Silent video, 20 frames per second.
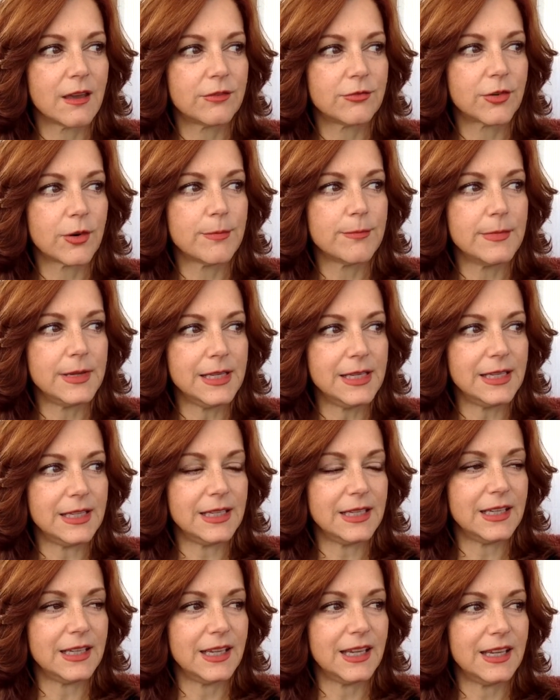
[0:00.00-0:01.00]
for
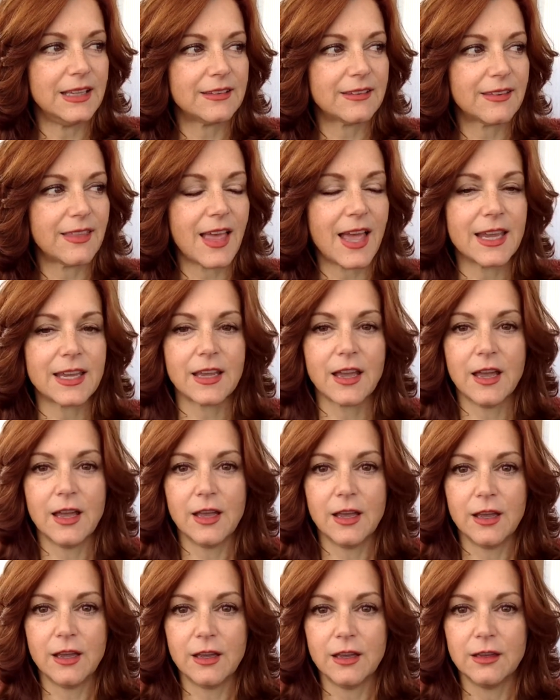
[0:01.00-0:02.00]
me, it's like
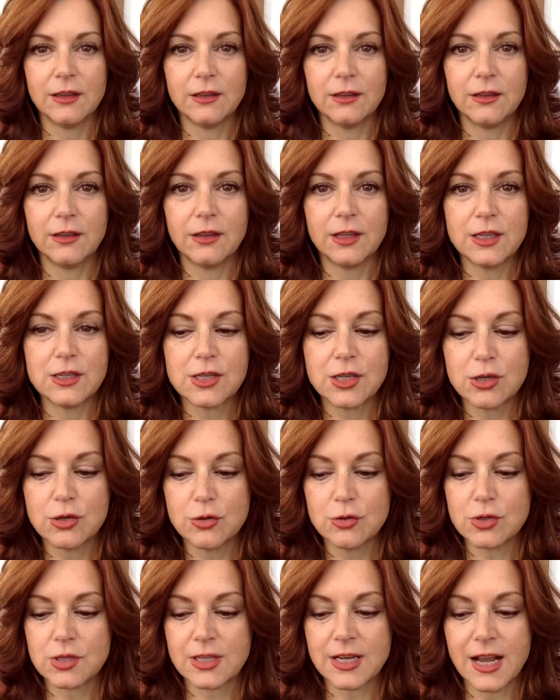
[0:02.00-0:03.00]
these
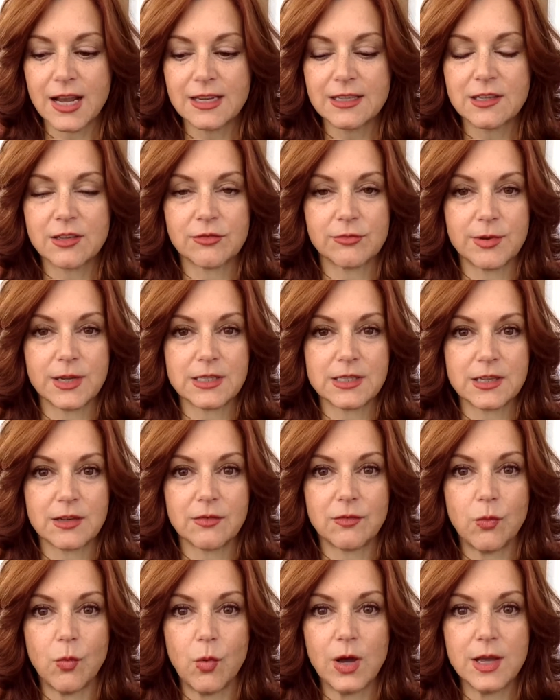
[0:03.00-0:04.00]
2 sides of
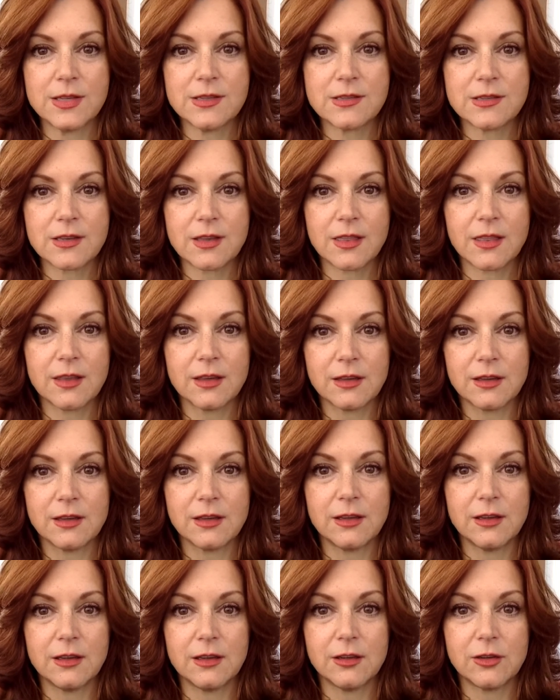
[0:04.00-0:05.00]
myself. One's the
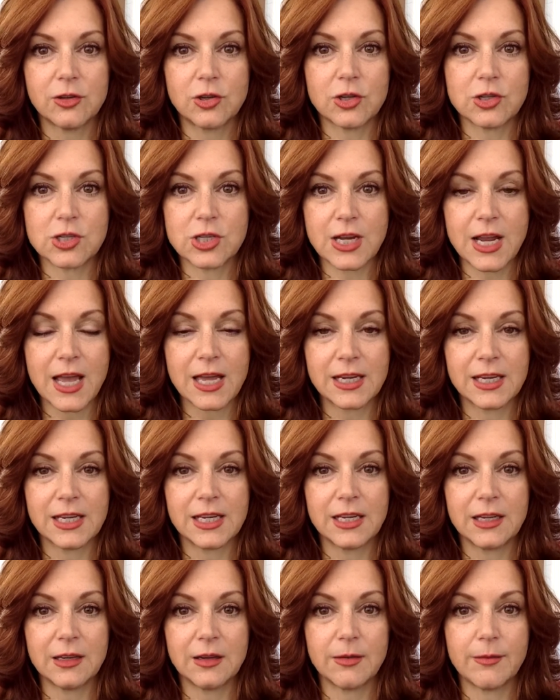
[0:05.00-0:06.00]

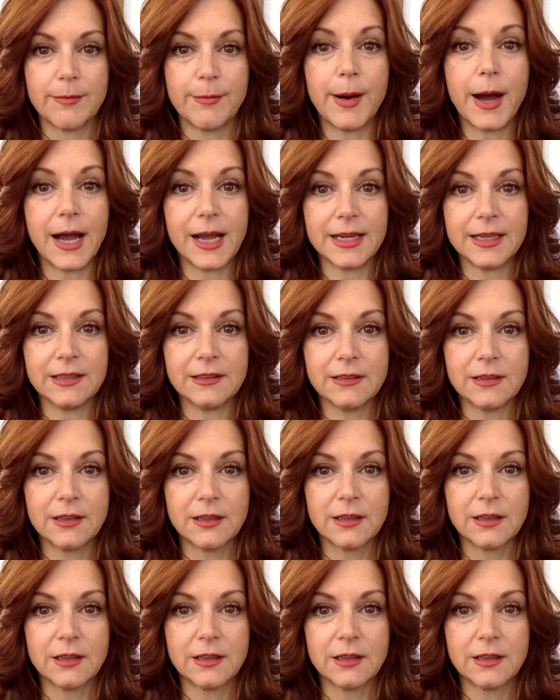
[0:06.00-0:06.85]
chit-chatting mind,